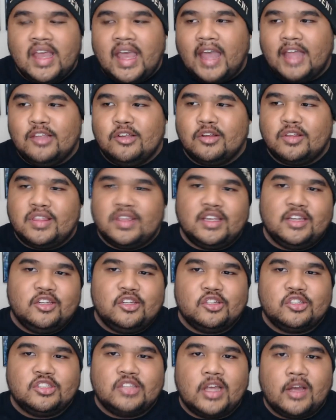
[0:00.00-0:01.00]
and you're thinking to
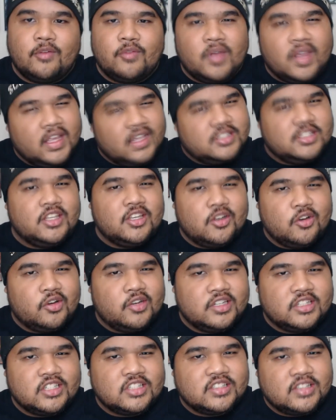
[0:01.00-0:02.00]
yourself, is he
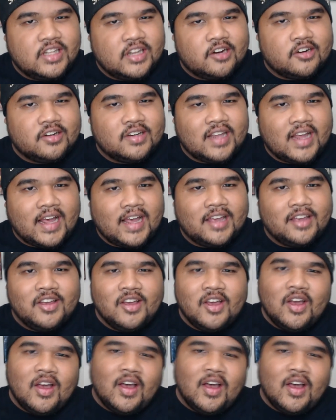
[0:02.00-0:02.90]
going to just let her die?